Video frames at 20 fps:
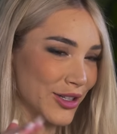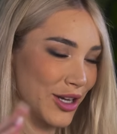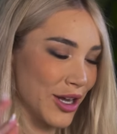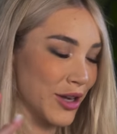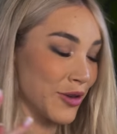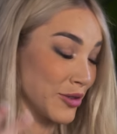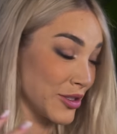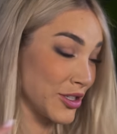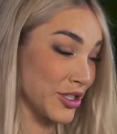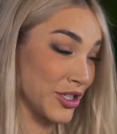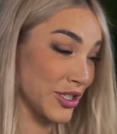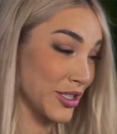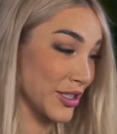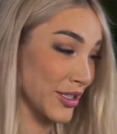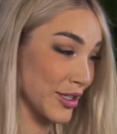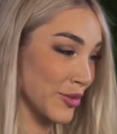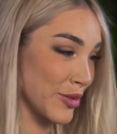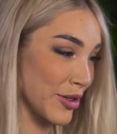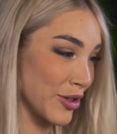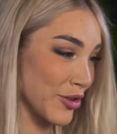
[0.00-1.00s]
it was just a
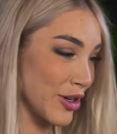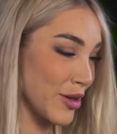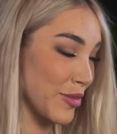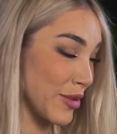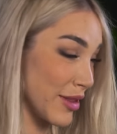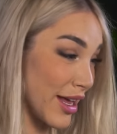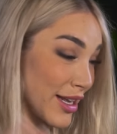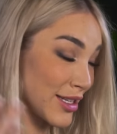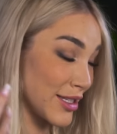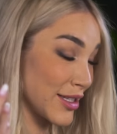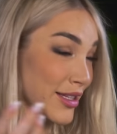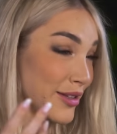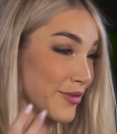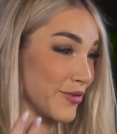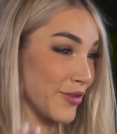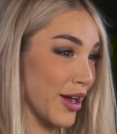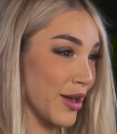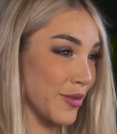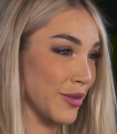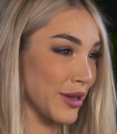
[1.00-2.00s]
little bit creepy. That's the
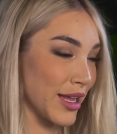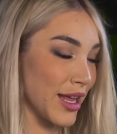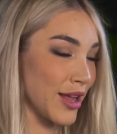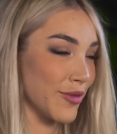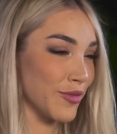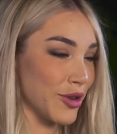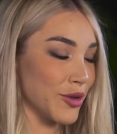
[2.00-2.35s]
vibe it gave